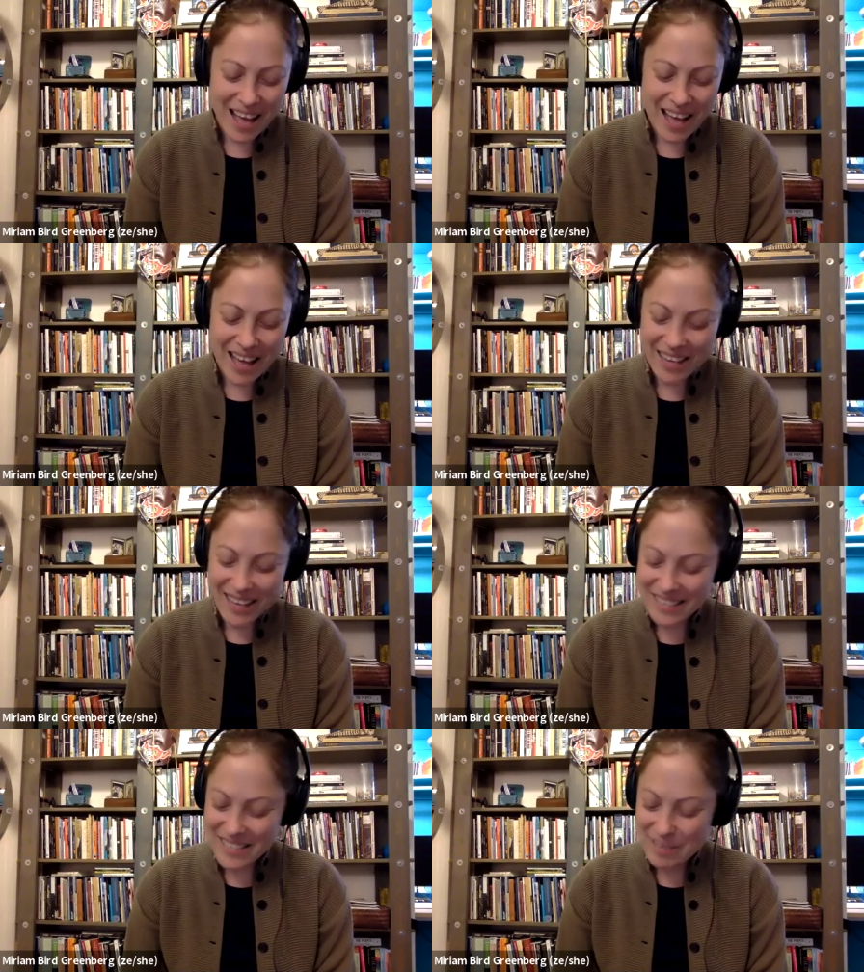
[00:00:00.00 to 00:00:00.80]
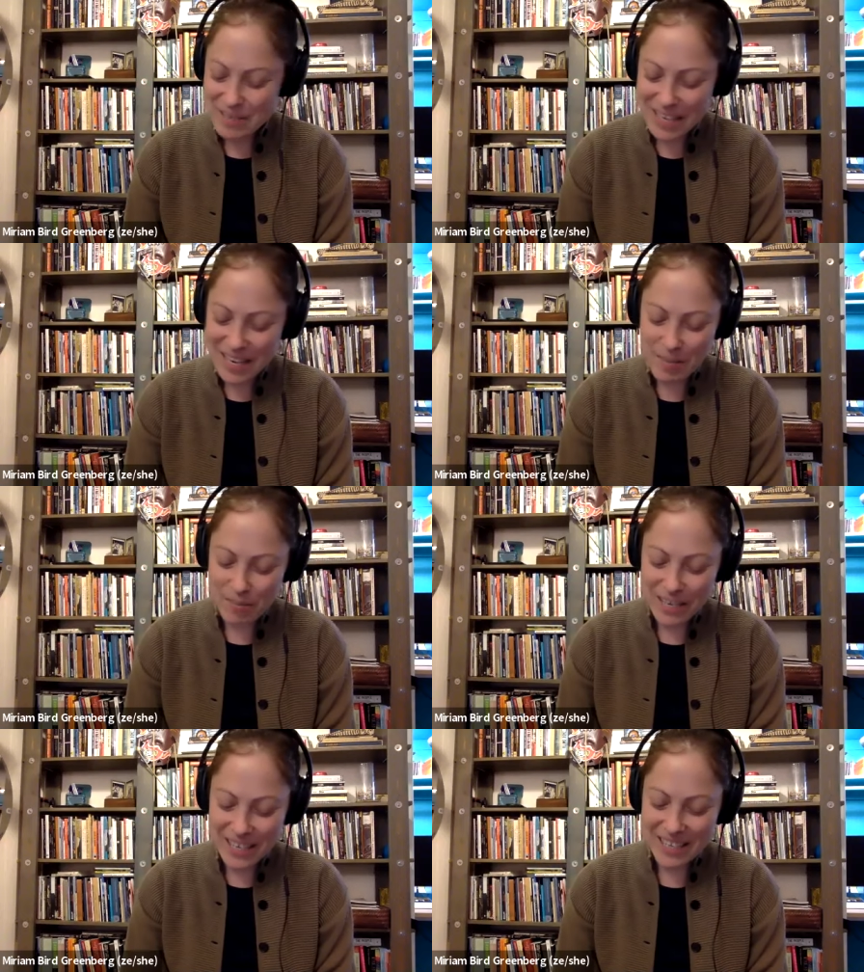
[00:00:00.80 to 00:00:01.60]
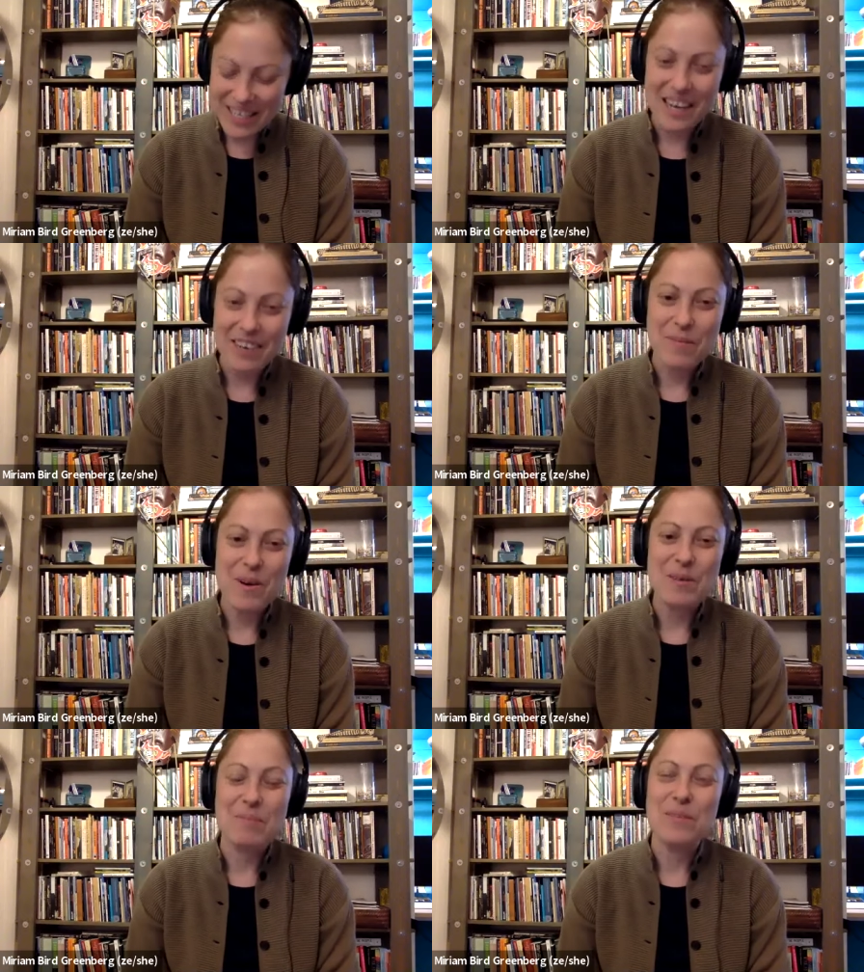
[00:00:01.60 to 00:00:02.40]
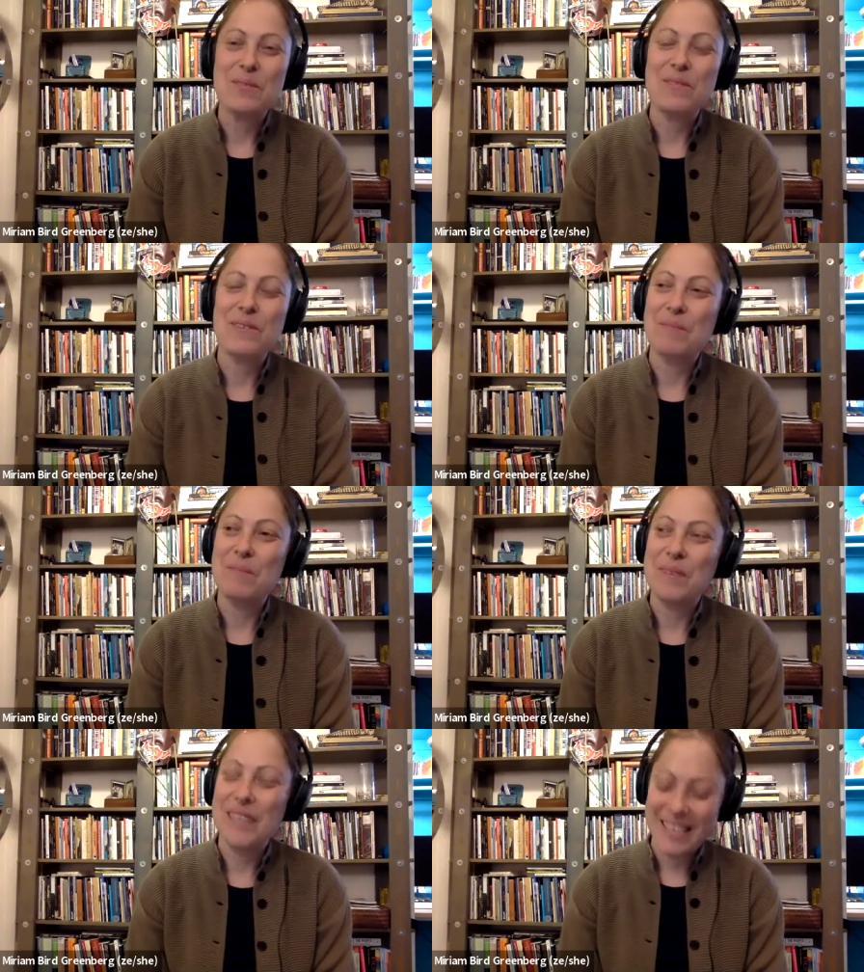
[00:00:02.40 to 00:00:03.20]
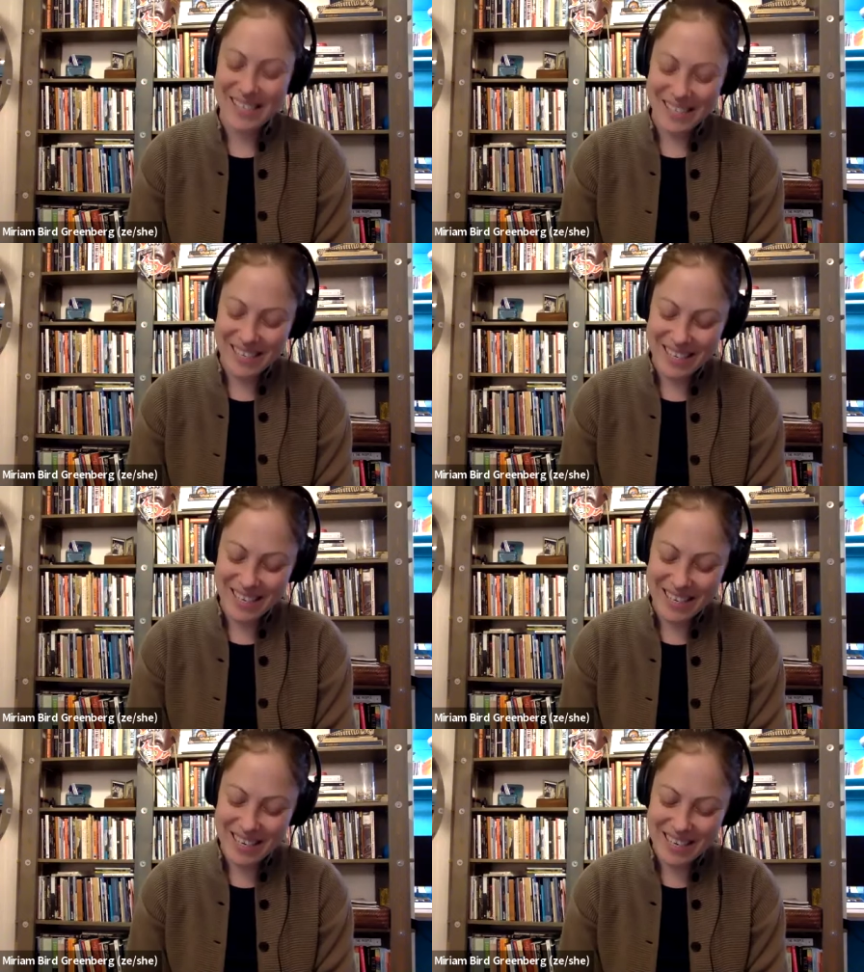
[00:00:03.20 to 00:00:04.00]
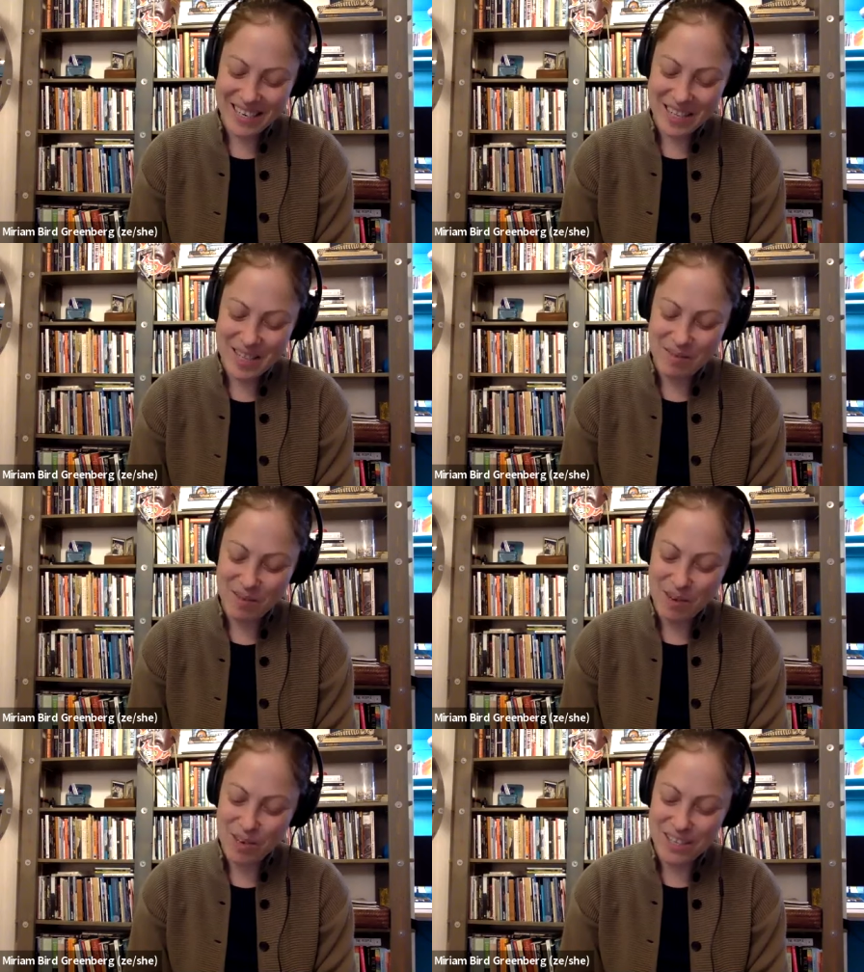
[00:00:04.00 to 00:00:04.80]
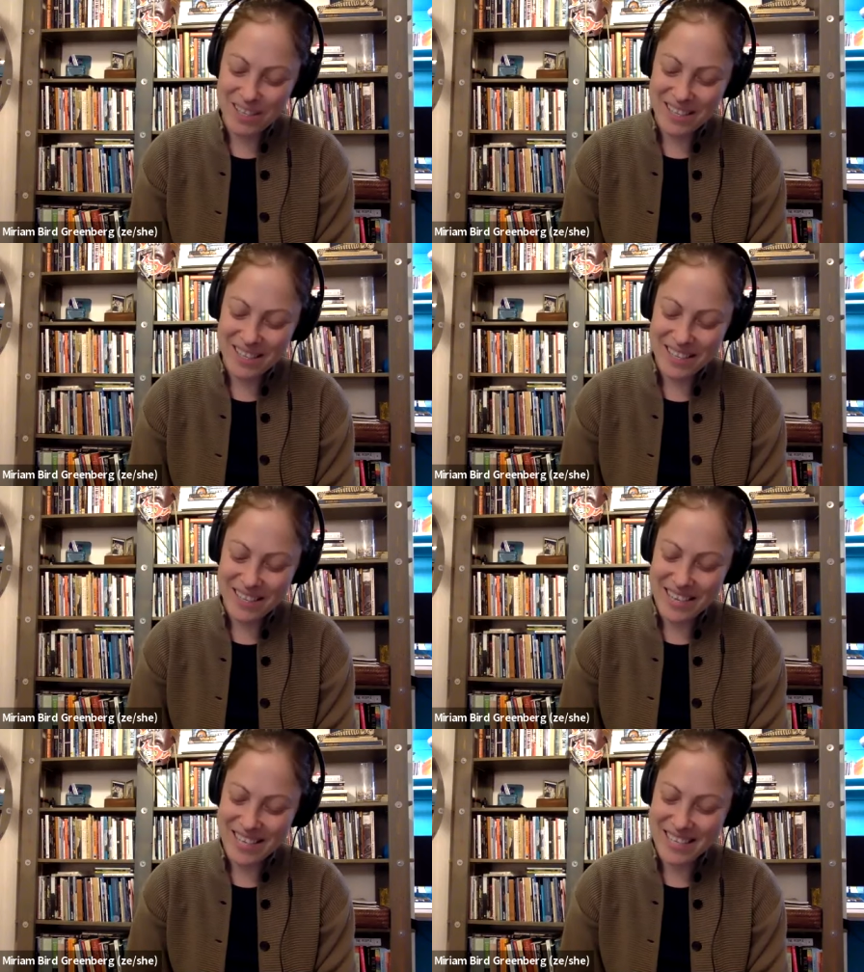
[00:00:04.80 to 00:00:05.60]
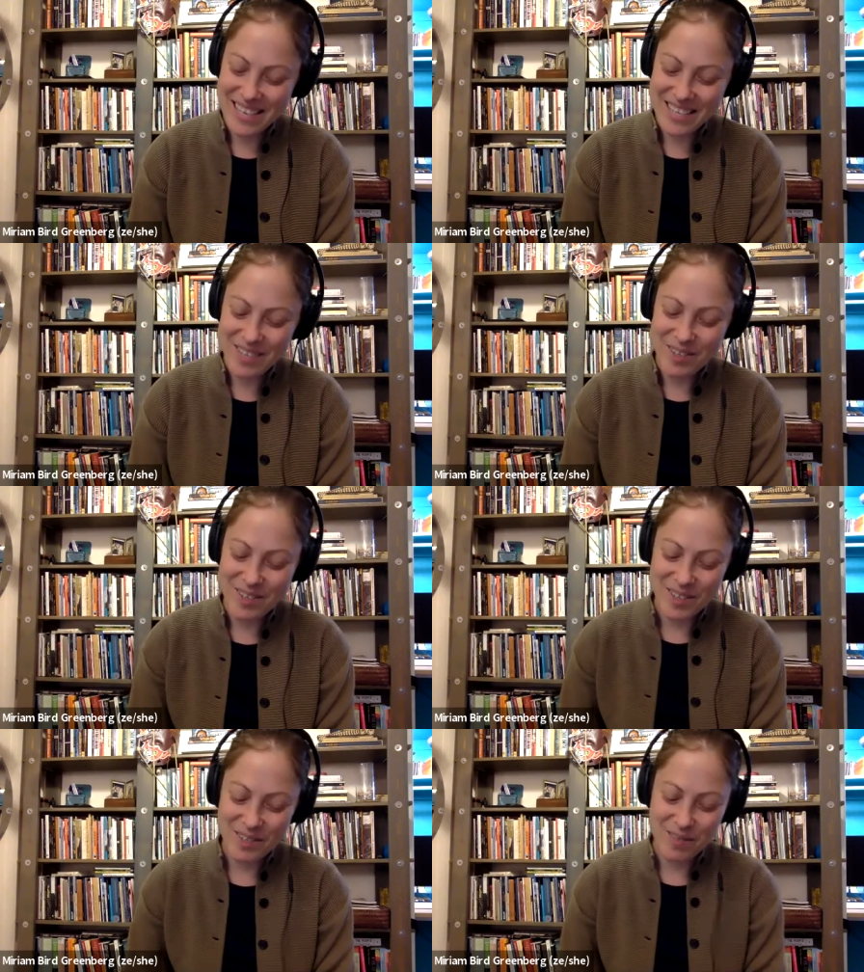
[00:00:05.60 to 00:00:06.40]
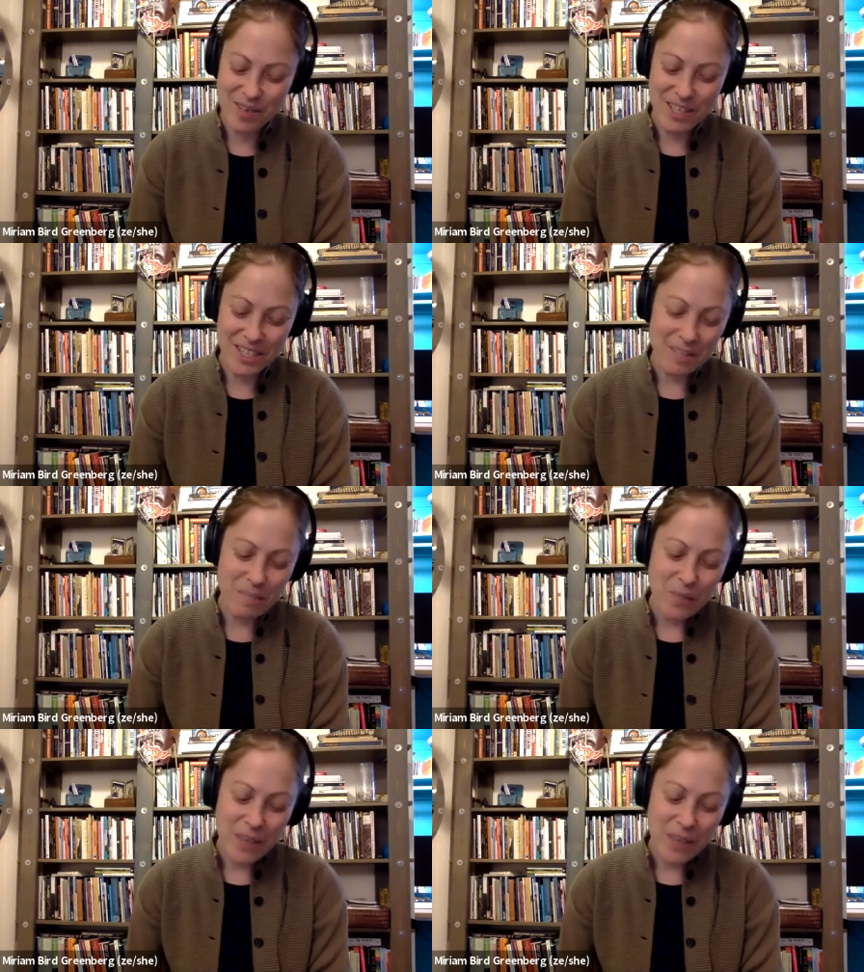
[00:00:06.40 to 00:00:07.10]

I, it seems like I'm reading a lot of poems from the rural, the ancestral rural,